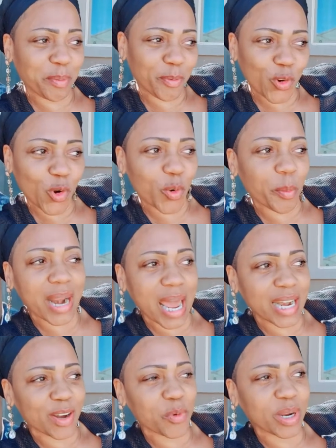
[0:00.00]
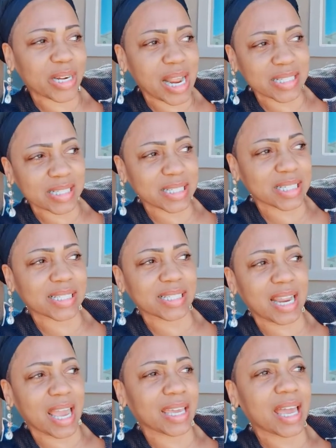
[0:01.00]
food, but I didn't realize it until
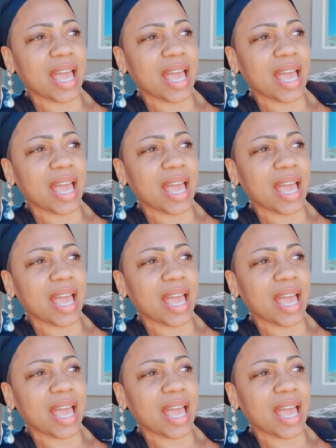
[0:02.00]
like